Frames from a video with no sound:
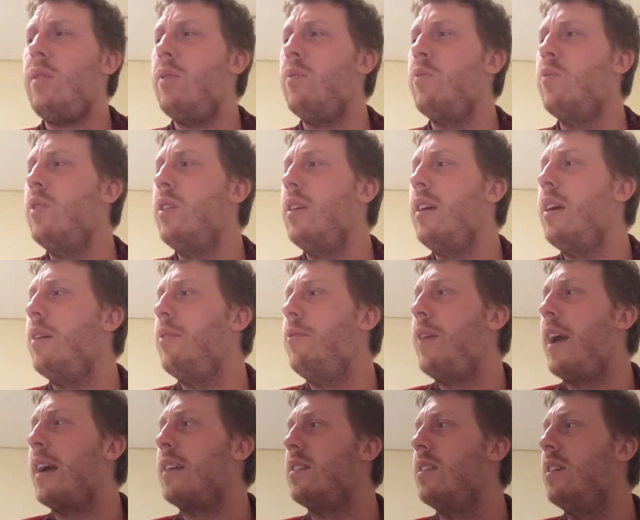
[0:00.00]
really
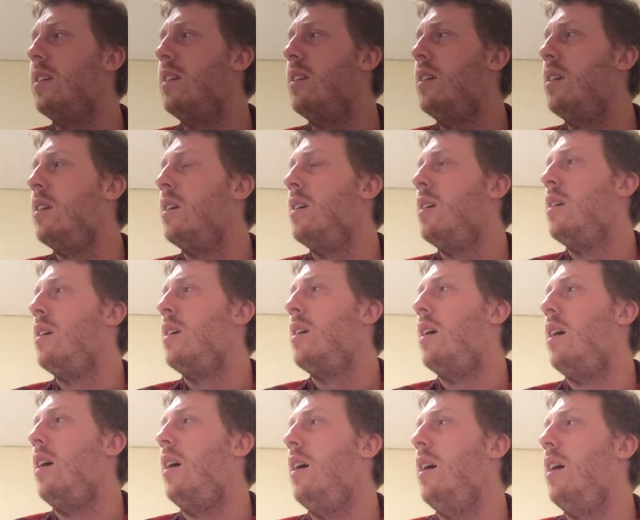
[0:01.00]
affected
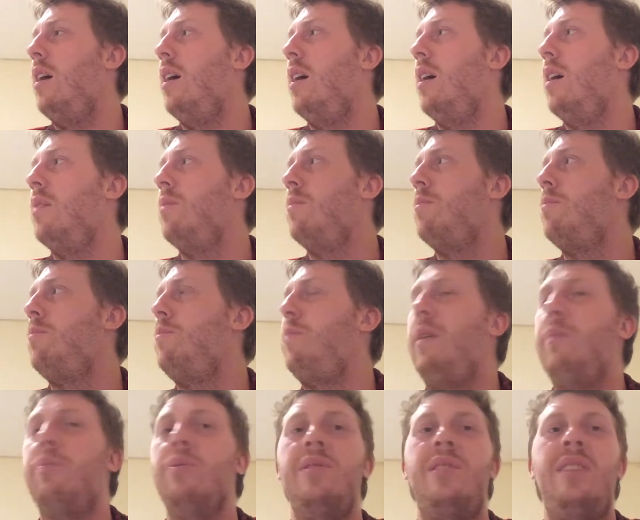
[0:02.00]

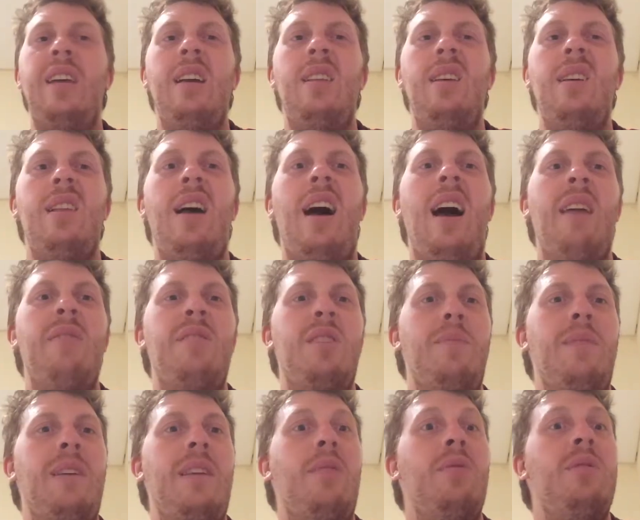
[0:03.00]
people's daily lives.
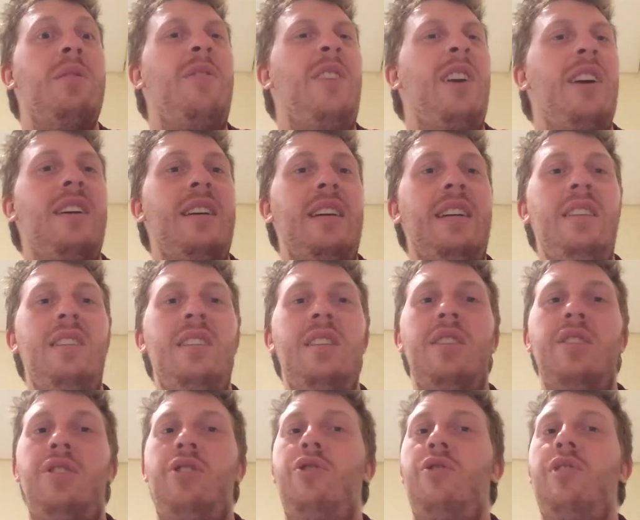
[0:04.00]
Something that was very easy
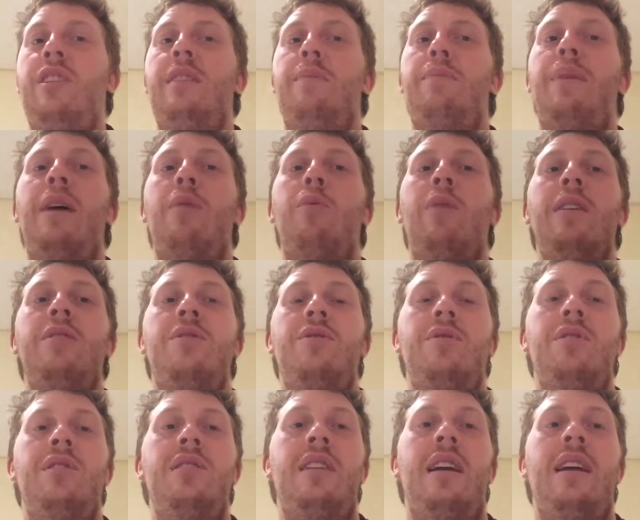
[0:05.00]
to treat by
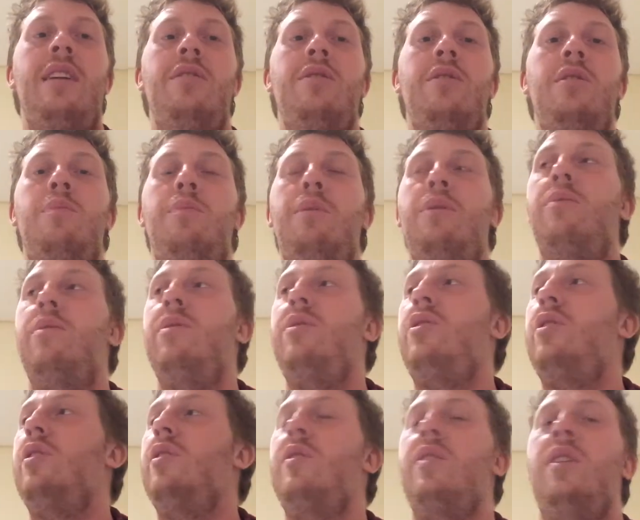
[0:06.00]
Western standards, but was
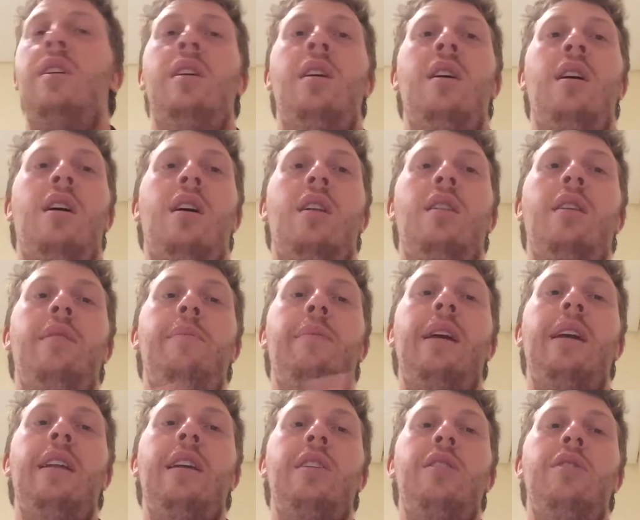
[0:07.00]
just
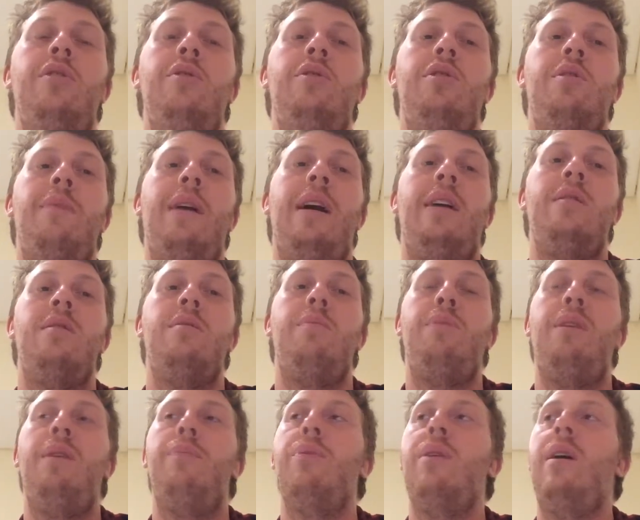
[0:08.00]
eliminating huge amounts of
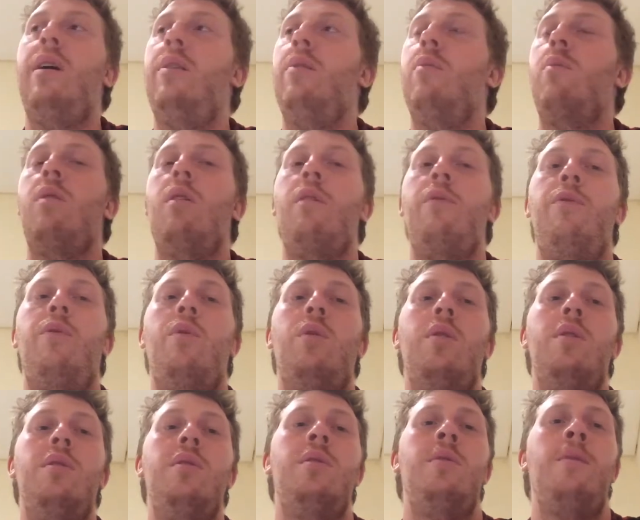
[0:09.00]
people out of the
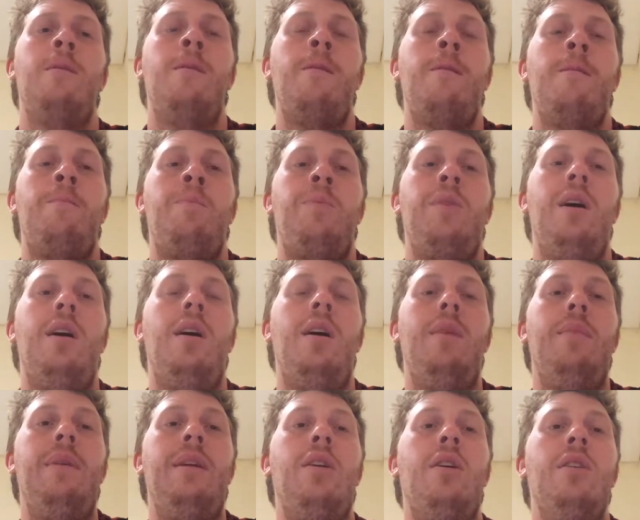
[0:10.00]
workforce,
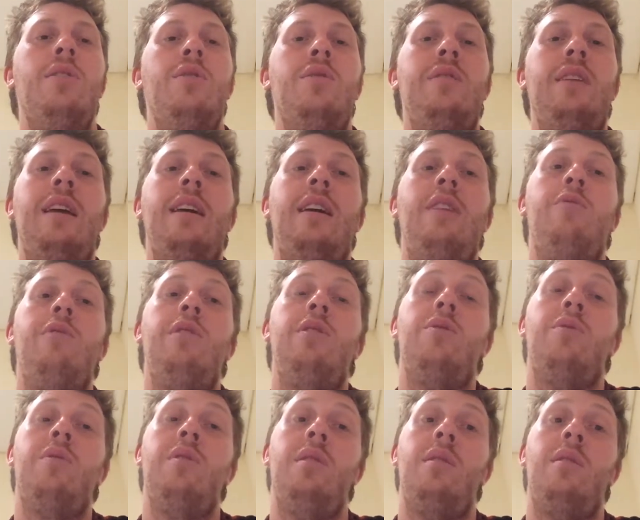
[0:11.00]
and also taking
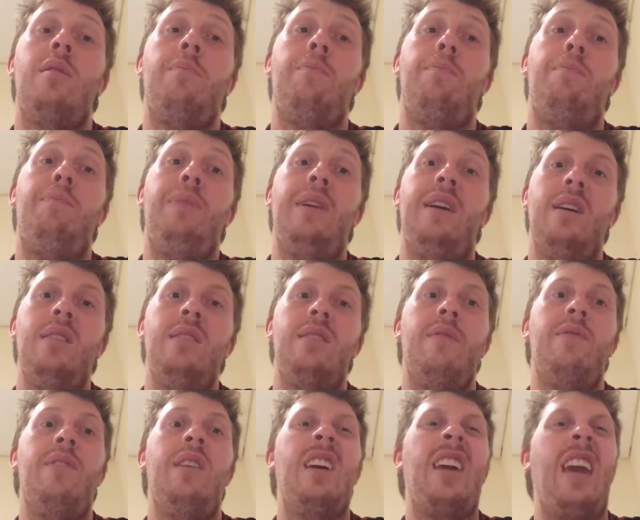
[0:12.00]
resources because
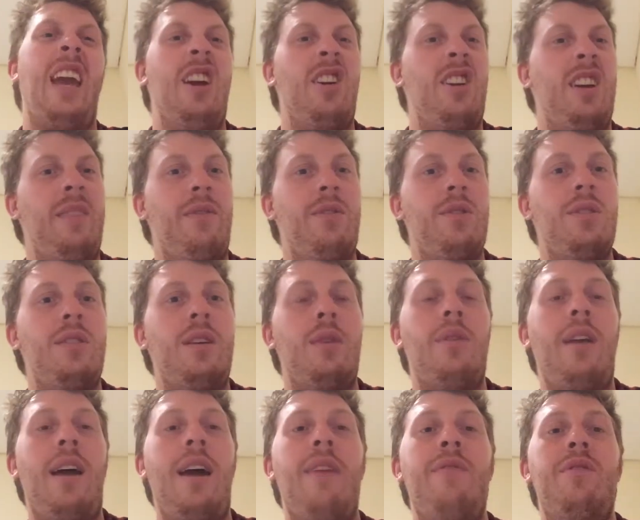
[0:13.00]
of the caregivers that
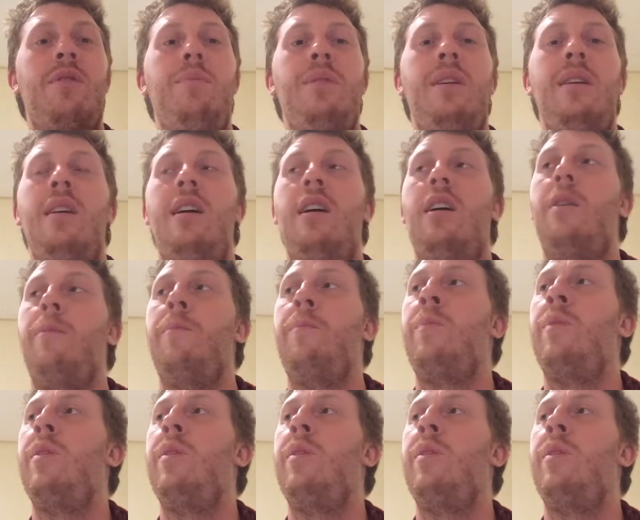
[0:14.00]
would have to be there.